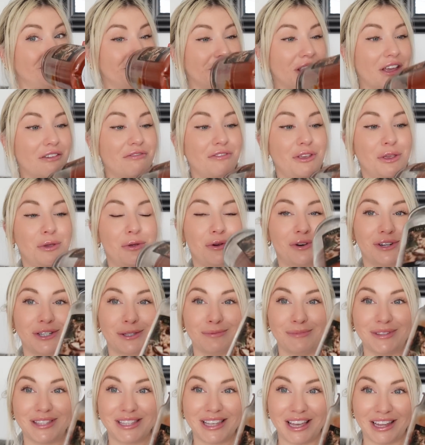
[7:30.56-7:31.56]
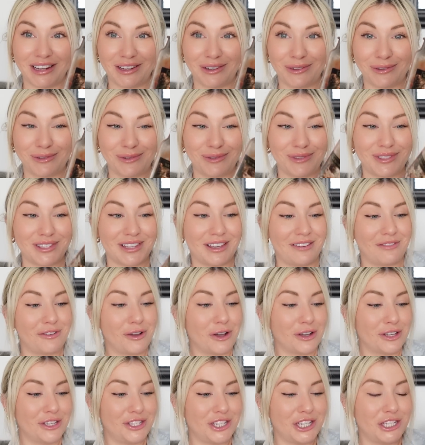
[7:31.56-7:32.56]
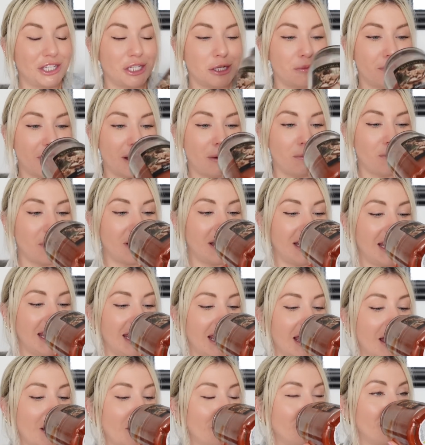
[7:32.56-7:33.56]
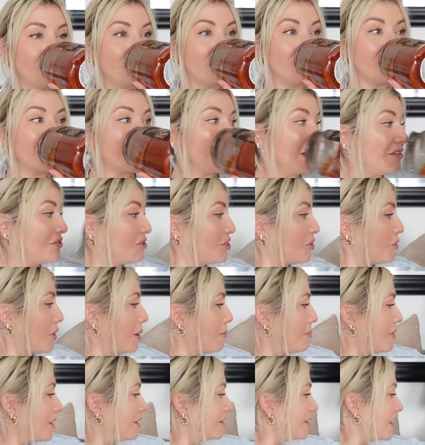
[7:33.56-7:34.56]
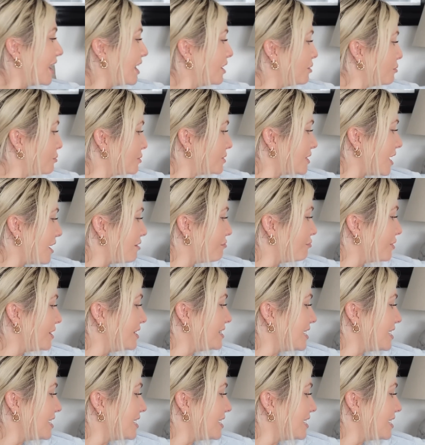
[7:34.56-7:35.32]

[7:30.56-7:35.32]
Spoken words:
a few Christmas candles. I've got a gingerbread one here. Even though I burn candles every